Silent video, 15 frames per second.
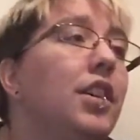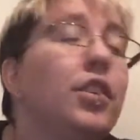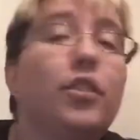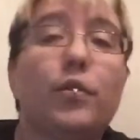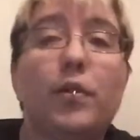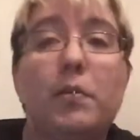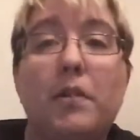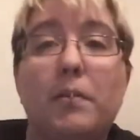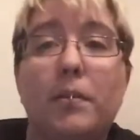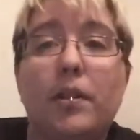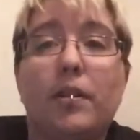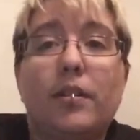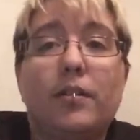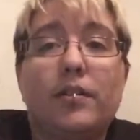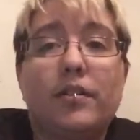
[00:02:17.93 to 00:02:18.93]
could
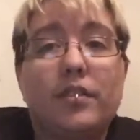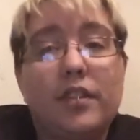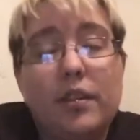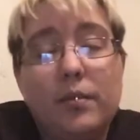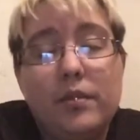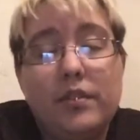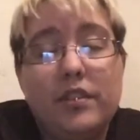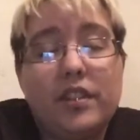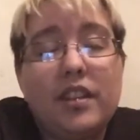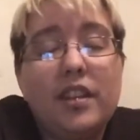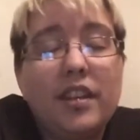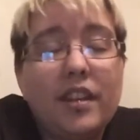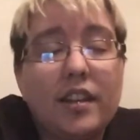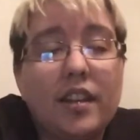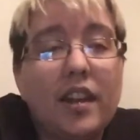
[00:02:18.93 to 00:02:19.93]
remember. Since I was a
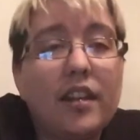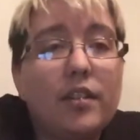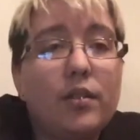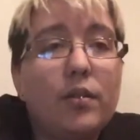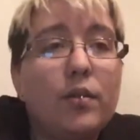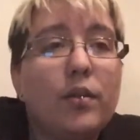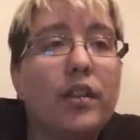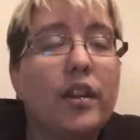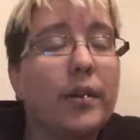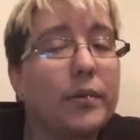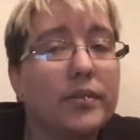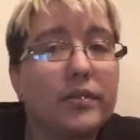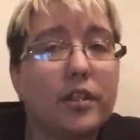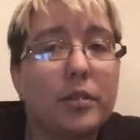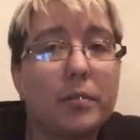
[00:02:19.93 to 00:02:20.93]
kid, I knew that I
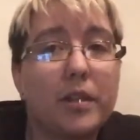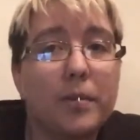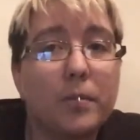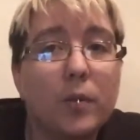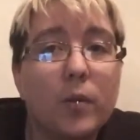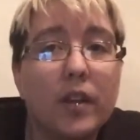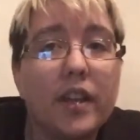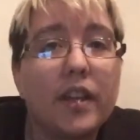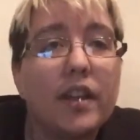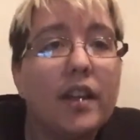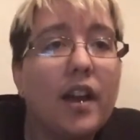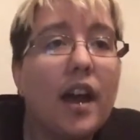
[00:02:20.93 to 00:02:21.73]
was going to be a boy.